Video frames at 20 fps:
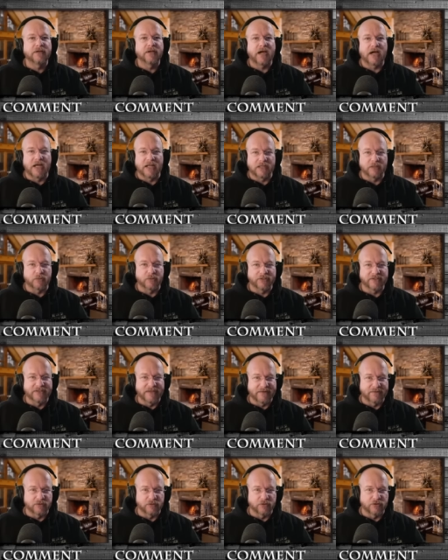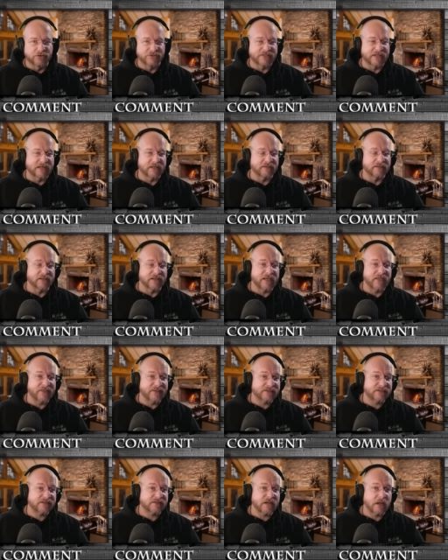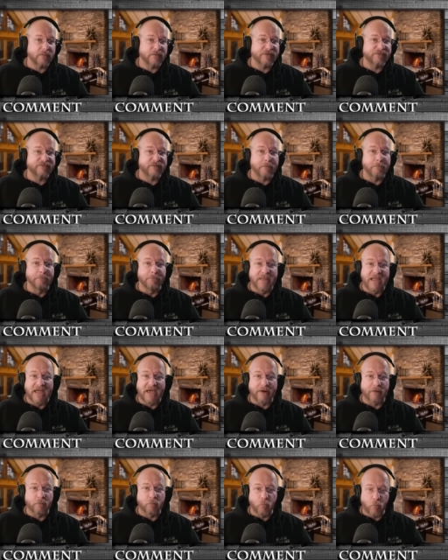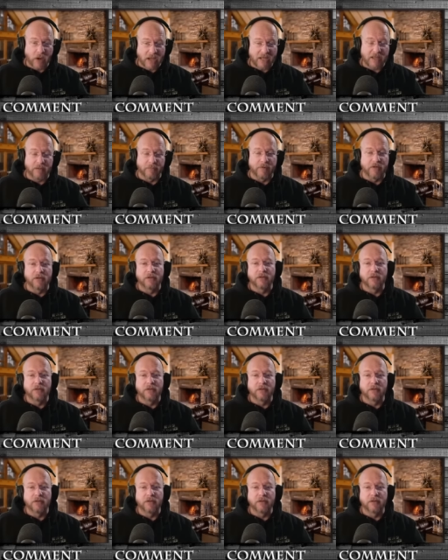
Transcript: Hollywood never learns anything. And this is coming from Madam Web.